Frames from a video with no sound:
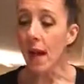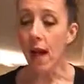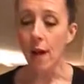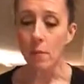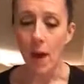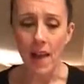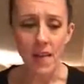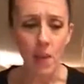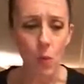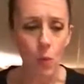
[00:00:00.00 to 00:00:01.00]
I
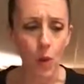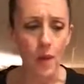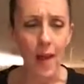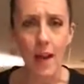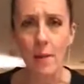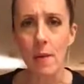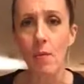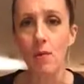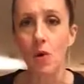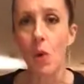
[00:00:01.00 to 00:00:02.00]
think what a lot of
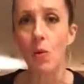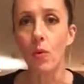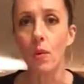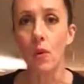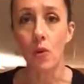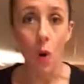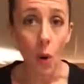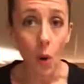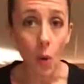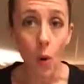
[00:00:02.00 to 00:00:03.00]
people don't
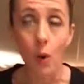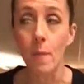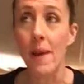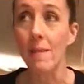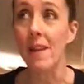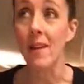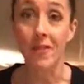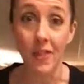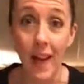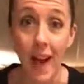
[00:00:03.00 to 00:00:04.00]
know or maybe have
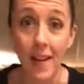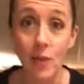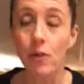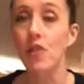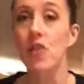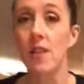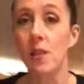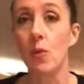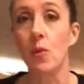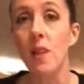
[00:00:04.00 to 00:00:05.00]
forgotten or just
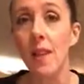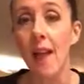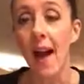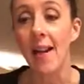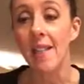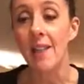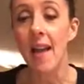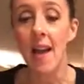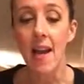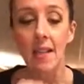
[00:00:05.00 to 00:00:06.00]
didn't realize
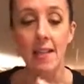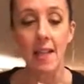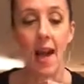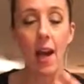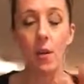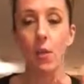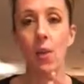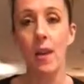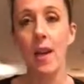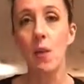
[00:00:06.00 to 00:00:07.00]
is that
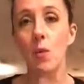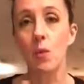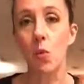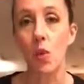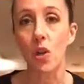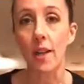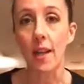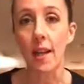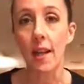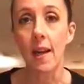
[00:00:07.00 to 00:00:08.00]
when I was
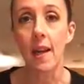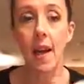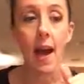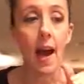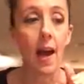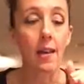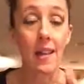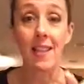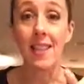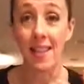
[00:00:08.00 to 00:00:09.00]
working,
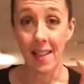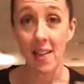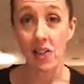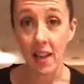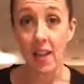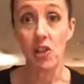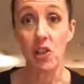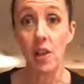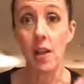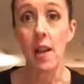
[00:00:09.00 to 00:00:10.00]
let's say in
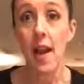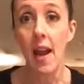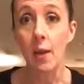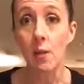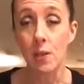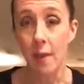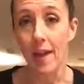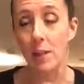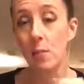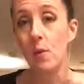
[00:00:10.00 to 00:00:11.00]
education and
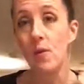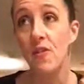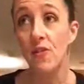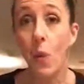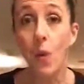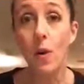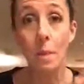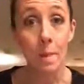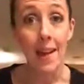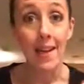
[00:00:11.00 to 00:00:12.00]
responsible for
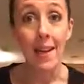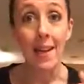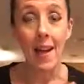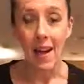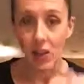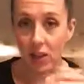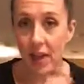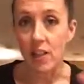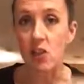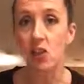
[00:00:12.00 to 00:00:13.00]
making
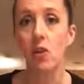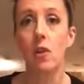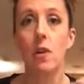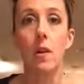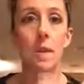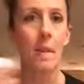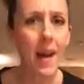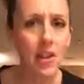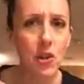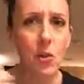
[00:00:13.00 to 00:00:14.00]
educational
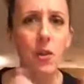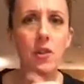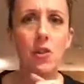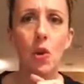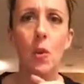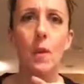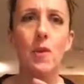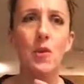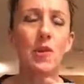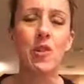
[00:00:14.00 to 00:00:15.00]
modules, or we were
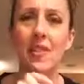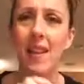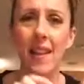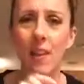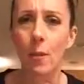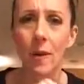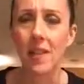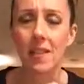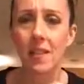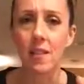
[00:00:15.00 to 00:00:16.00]
doing just like little
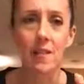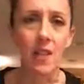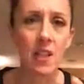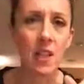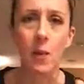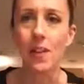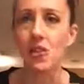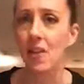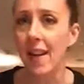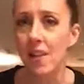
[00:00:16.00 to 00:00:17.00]
pieces of continuing
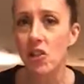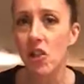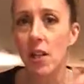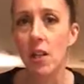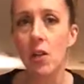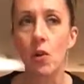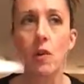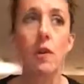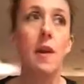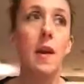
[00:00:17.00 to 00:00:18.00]
education
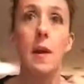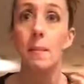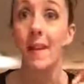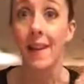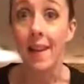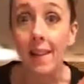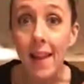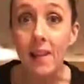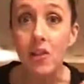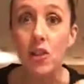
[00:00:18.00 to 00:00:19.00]
or making
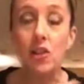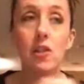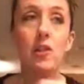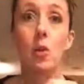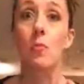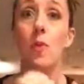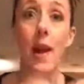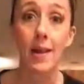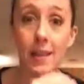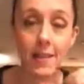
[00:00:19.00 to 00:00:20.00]
lectures or
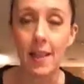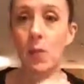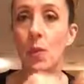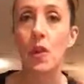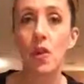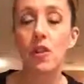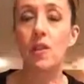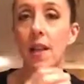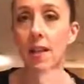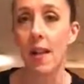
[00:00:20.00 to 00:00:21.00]
practicing and
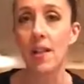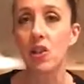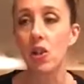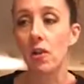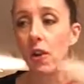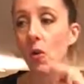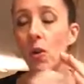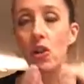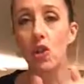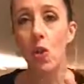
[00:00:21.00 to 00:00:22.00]
rehearsing lecture, there
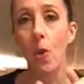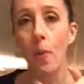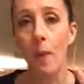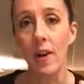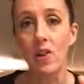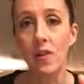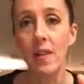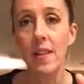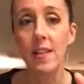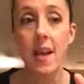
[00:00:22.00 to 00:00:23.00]
was so much of
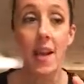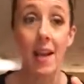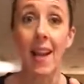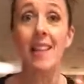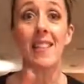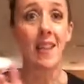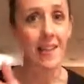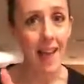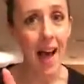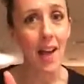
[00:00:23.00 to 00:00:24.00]
it. Like I did a
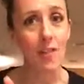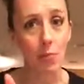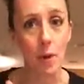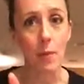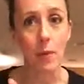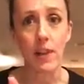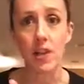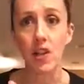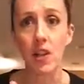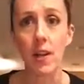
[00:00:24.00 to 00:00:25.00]
lot of
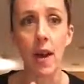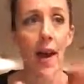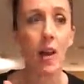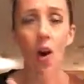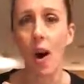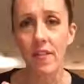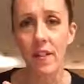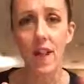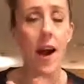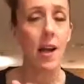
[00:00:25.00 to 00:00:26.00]
preparation off
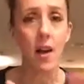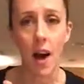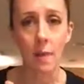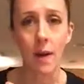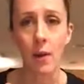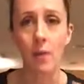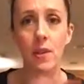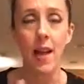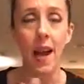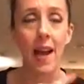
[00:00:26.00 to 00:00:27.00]
clock on my own
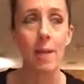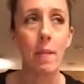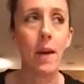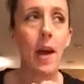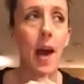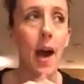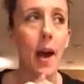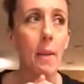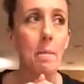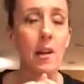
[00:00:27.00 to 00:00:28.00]
time.
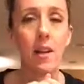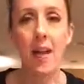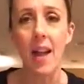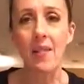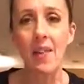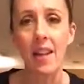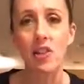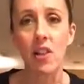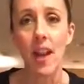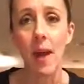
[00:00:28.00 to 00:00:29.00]
But a lot of it
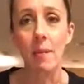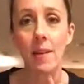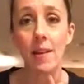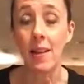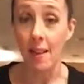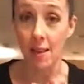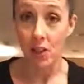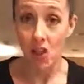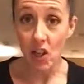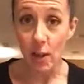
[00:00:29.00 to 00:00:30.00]
actually happened in
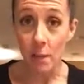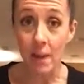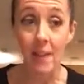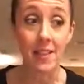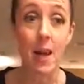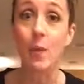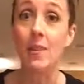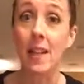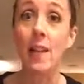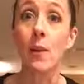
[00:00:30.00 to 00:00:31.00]
the gym because I
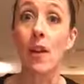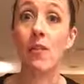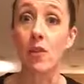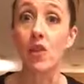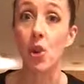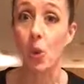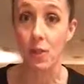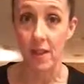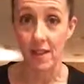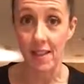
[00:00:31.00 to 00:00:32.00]
was getting ready for
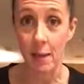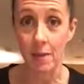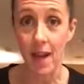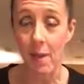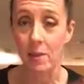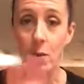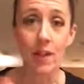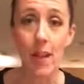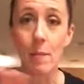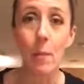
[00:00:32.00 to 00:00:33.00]
shows at the same time. So I
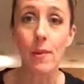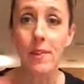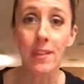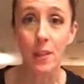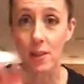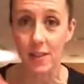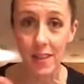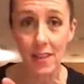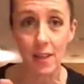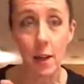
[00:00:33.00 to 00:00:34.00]
came up with this little
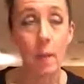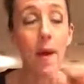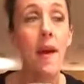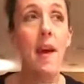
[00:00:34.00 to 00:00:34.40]
system